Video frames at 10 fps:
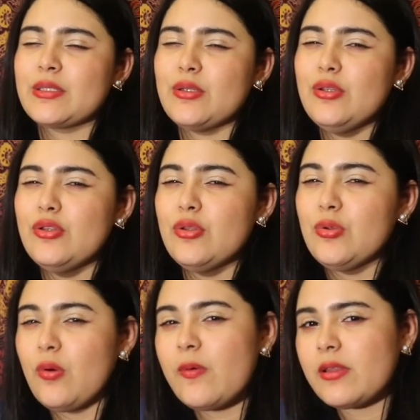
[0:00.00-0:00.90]
to
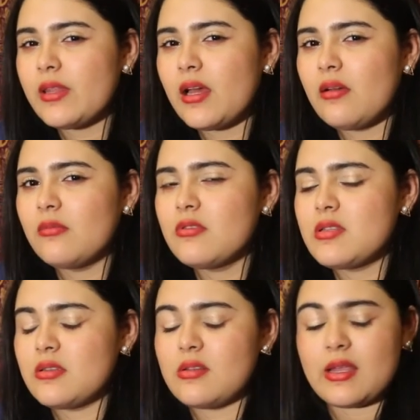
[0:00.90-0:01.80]
do with them
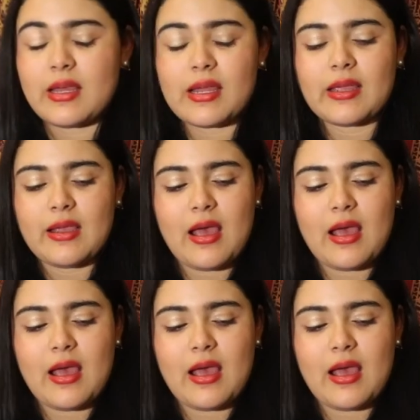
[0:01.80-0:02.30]
until like I